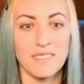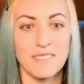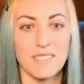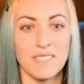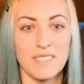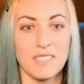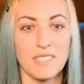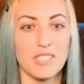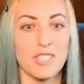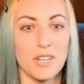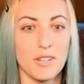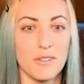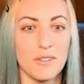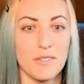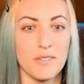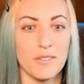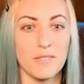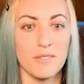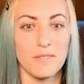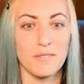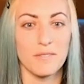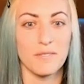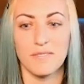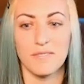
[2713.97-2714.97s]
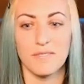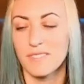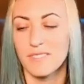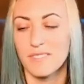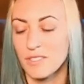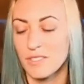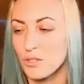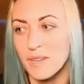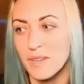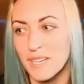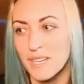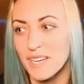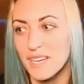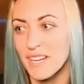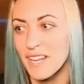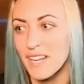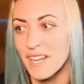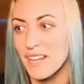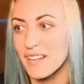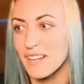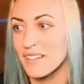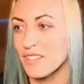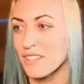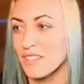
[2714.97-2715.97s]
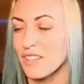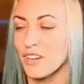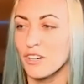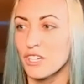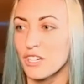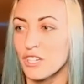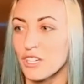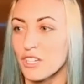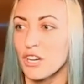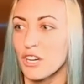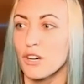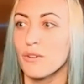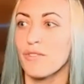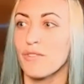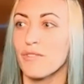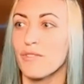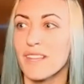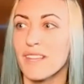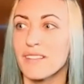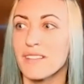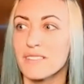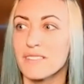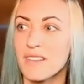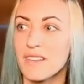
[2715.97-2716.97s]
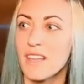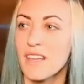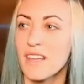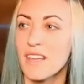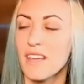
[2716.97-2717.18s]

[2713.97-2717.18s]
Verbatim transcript: It's your social media. They're your fans.